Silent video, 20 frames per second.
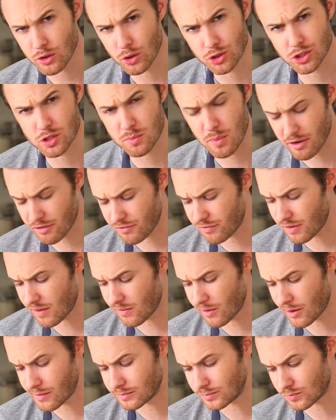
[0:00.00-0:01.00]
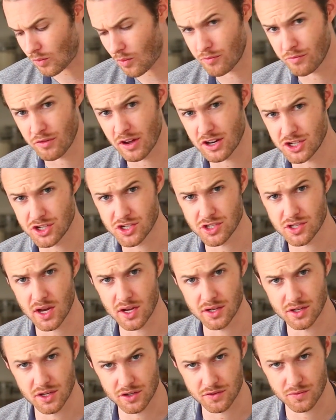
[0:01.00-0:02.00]
close to my favorite veggie
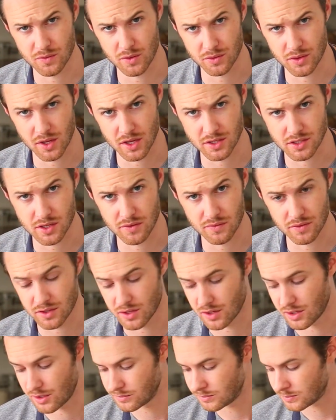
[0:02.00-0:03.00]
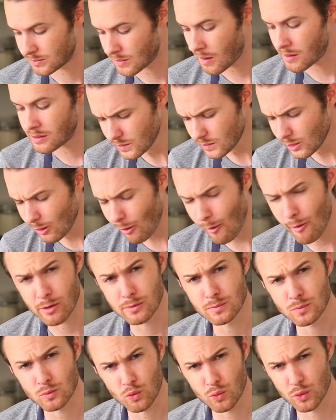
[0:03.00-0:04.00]
side dish for Thanksgiving dinner.
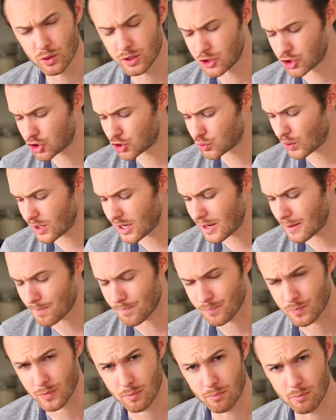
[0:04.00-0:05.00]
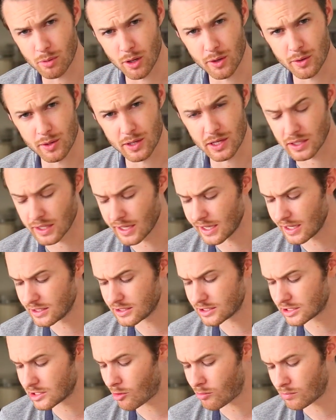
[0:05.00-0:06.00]
Really sweet, buttery
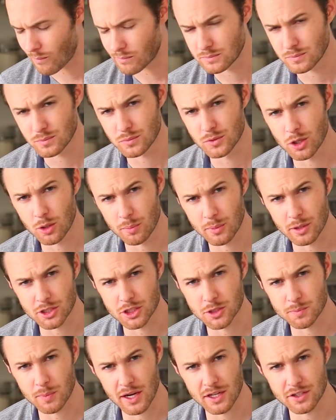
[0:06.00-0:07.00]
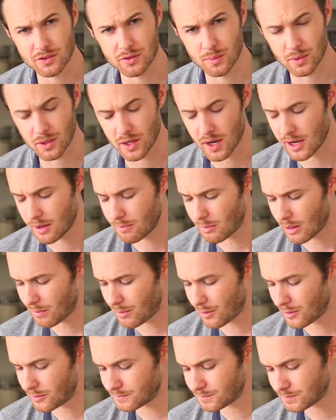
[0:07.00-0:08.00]
glaze. A little bit of spice from the cayenne
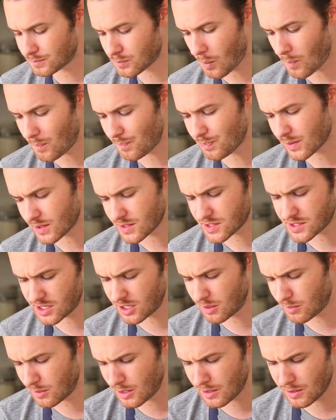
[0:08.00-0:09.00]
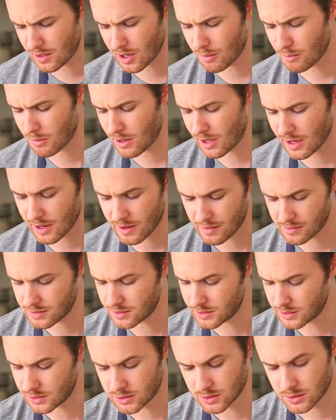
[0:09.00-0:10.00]
pepper, cinnamon, nutmeg.
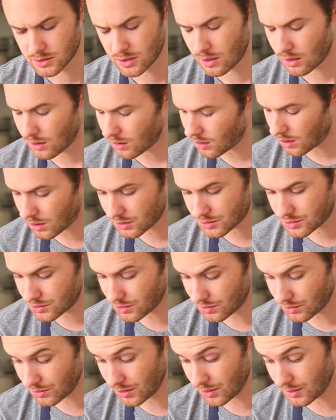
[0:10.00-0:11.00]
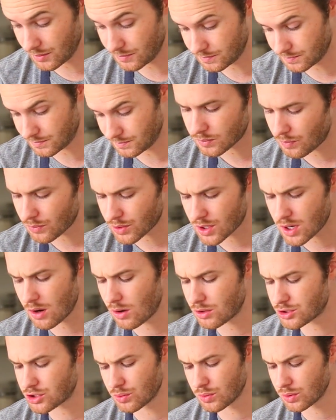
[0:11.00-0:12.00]
So good. The
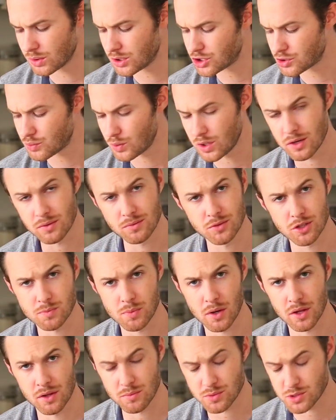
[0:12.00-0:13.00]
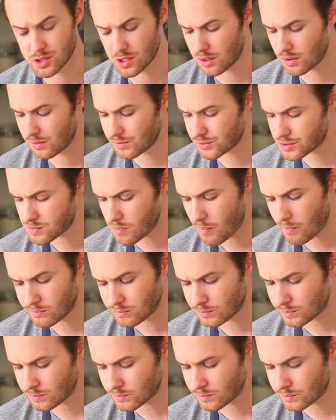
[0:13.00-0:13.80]
carrots are really sweet just by themselves.